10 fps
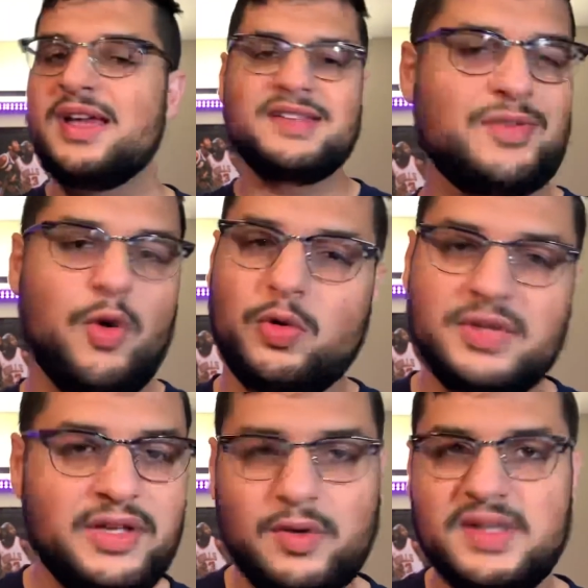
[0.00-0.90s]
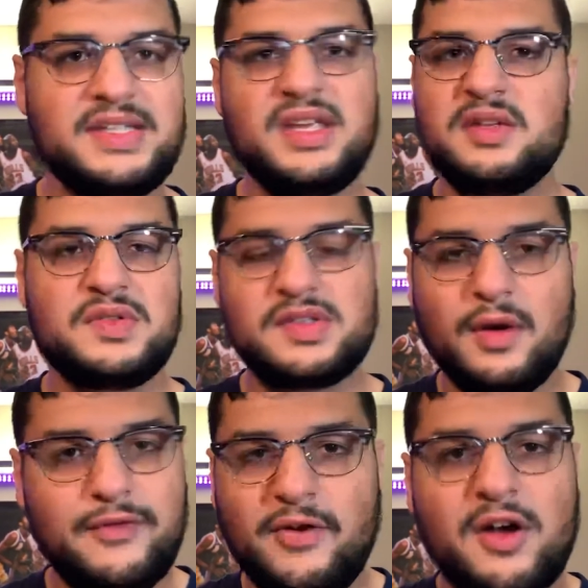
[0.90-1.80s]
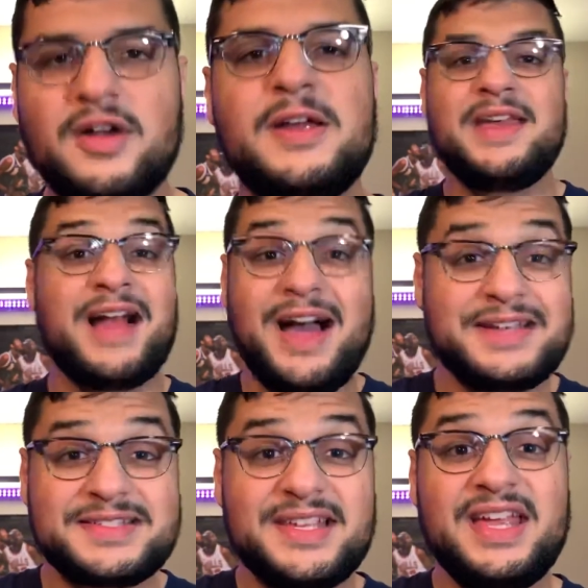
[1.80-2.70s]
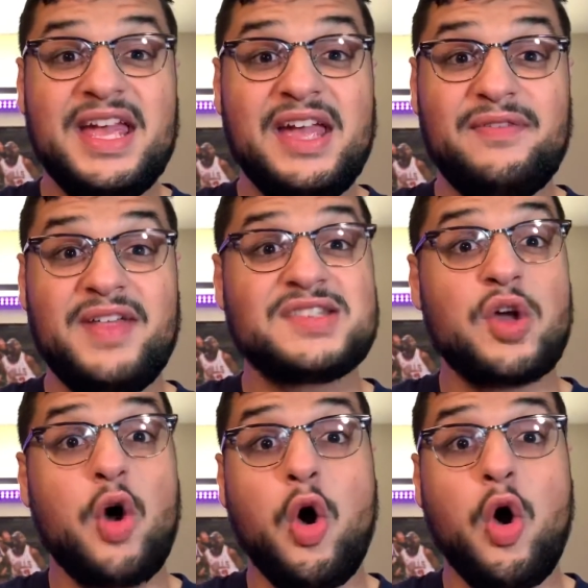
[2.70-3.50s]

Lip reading: is only going to get you so far. And honestly, if that's